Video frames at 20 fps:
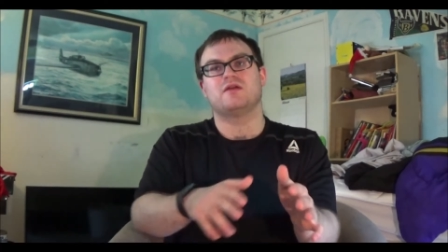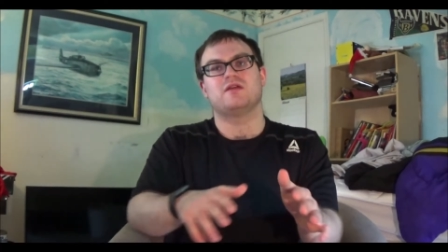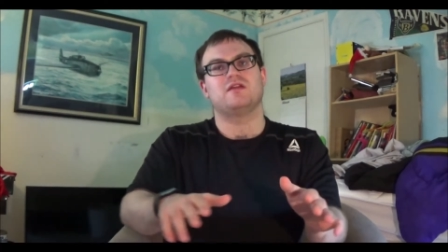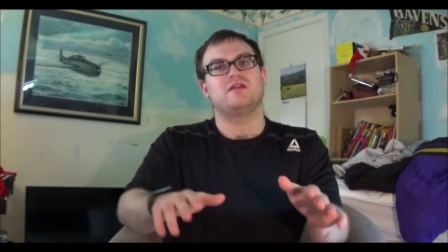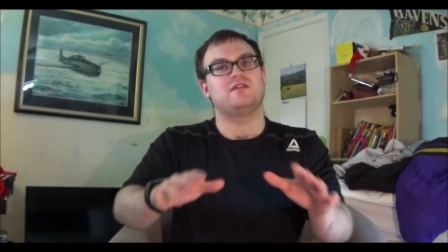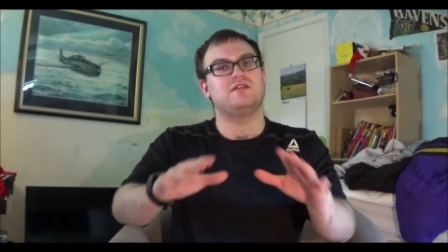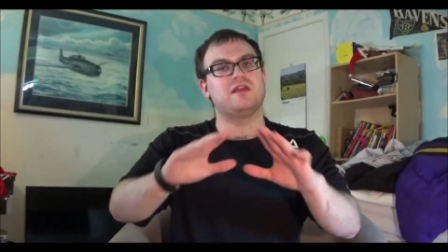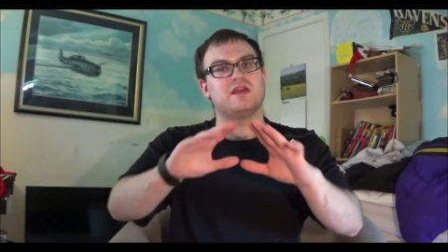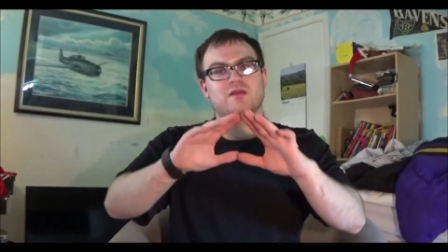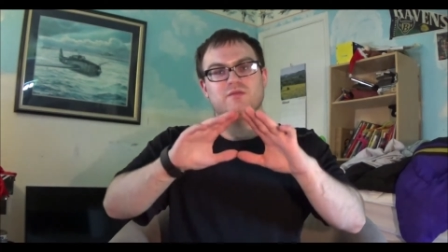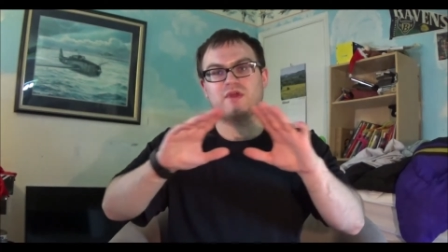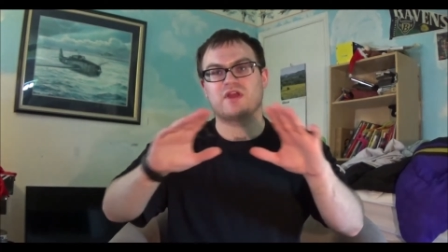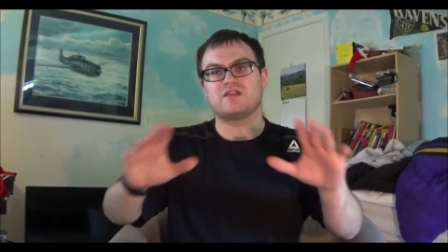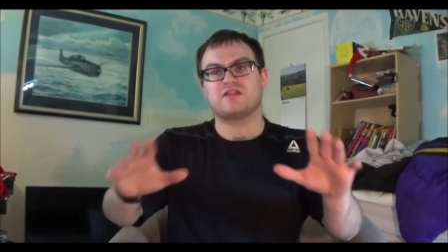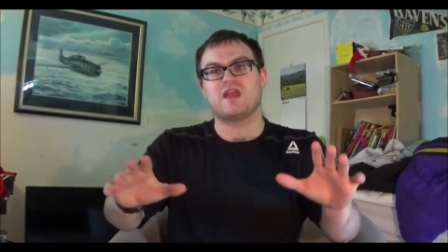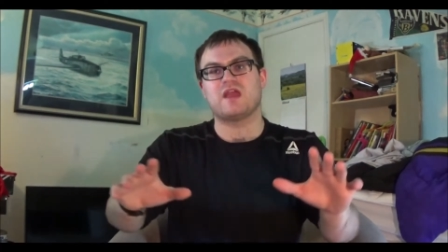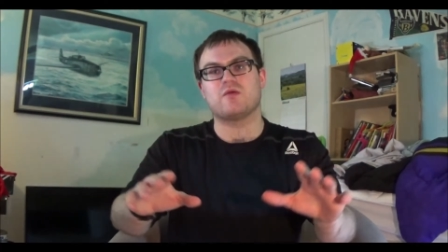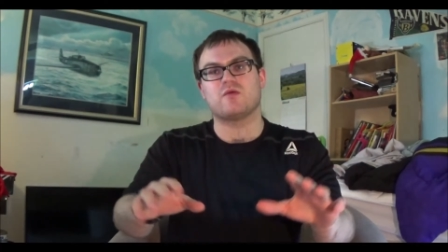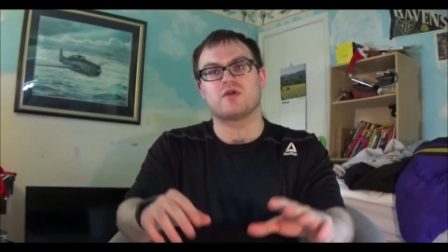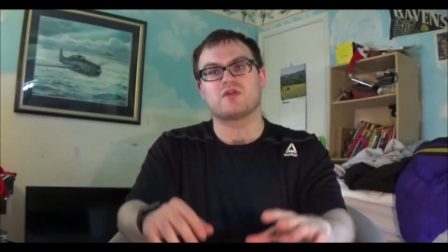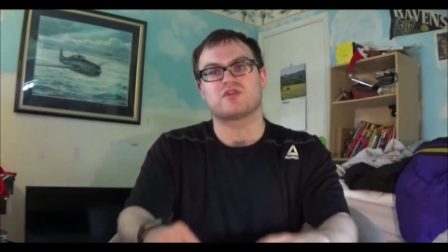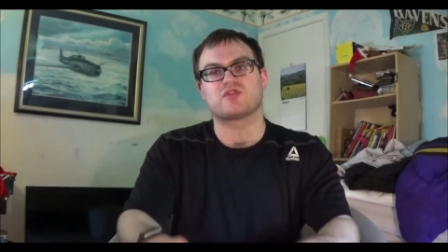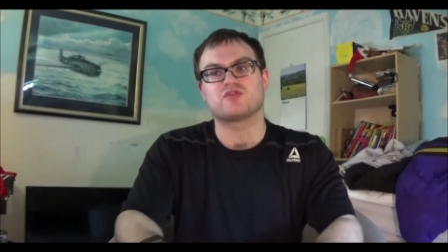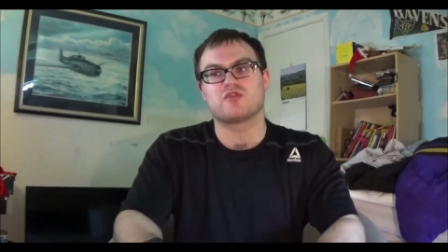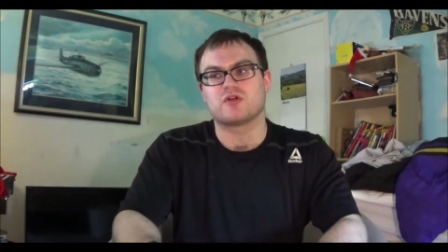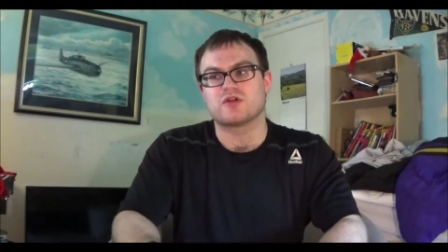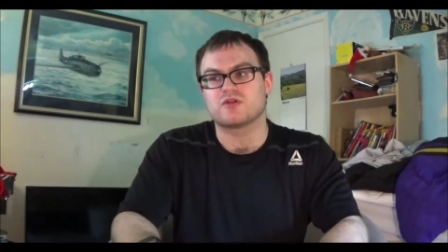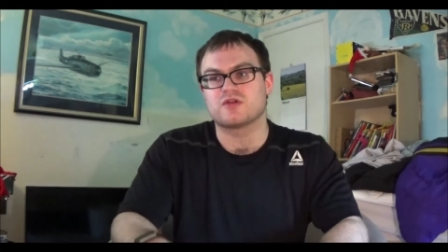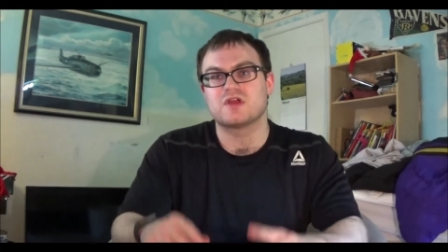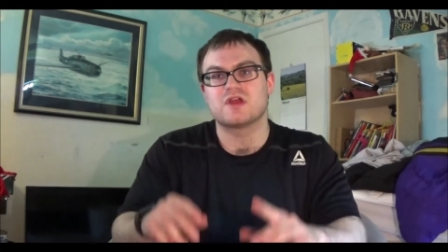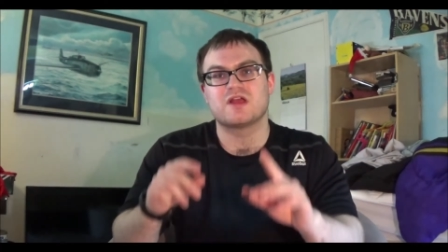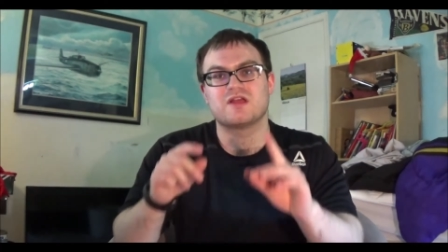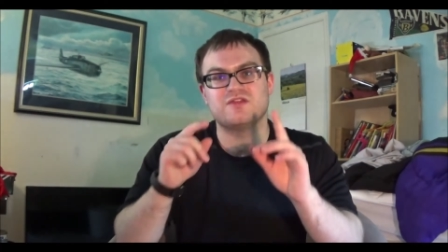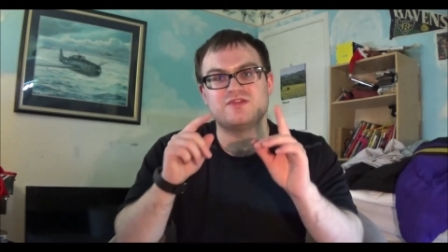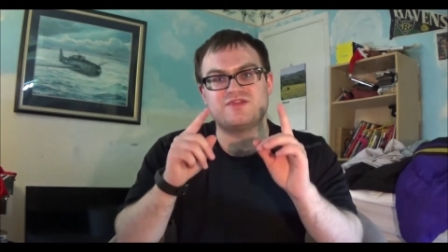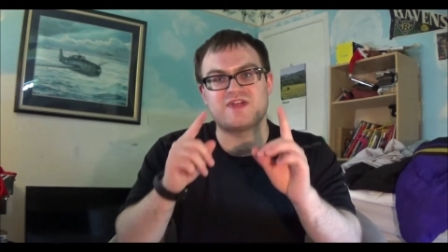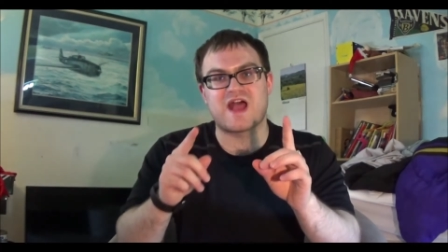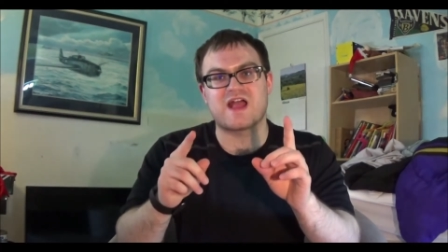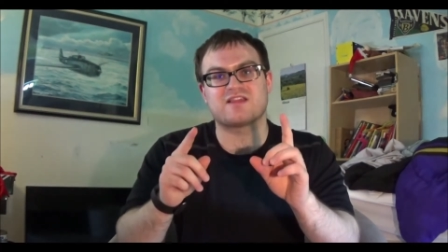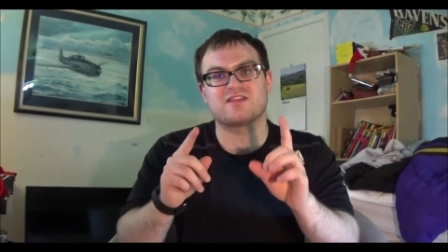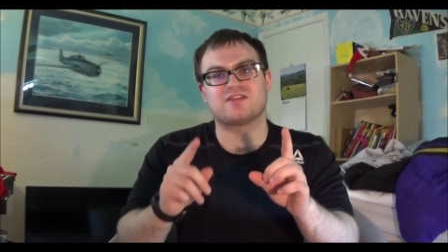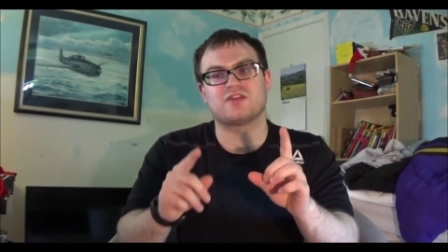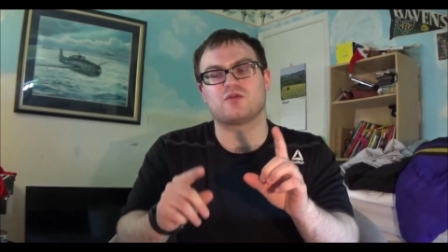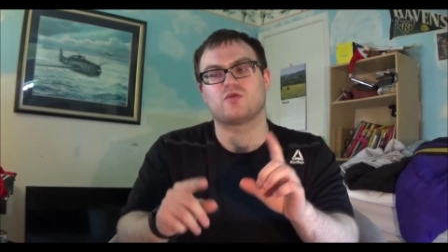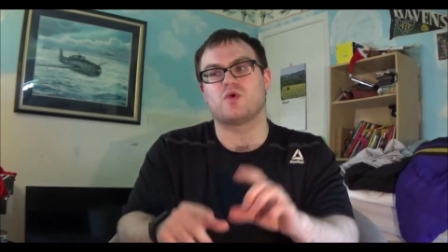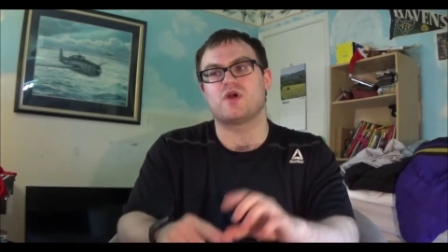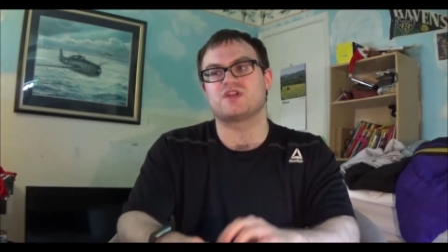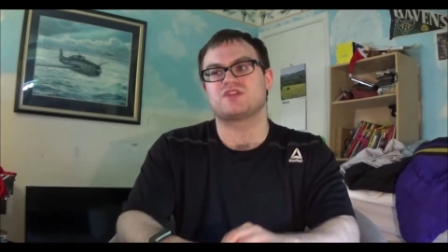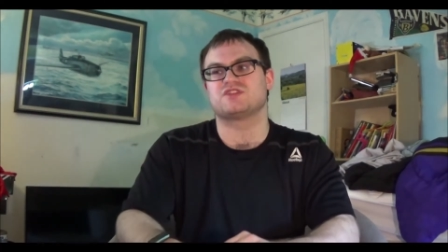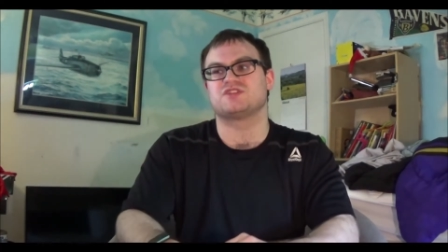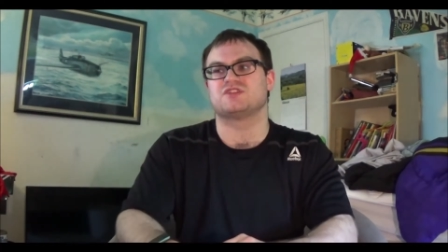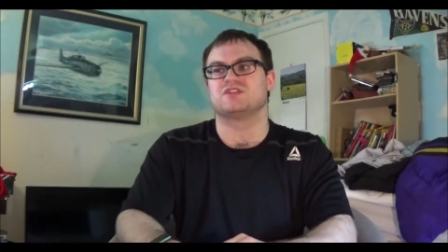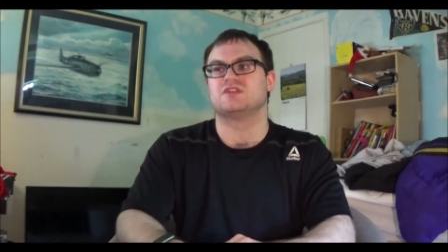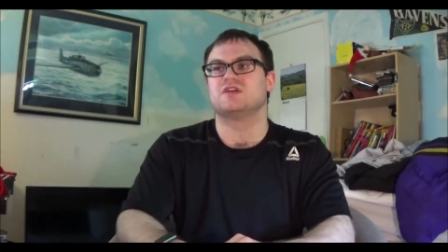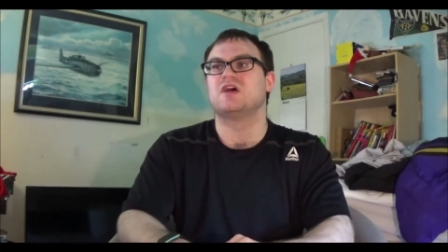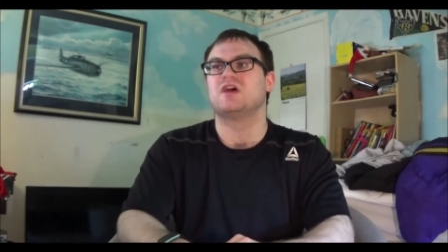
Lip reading: Is he going to be a day 1 starter? That's the question.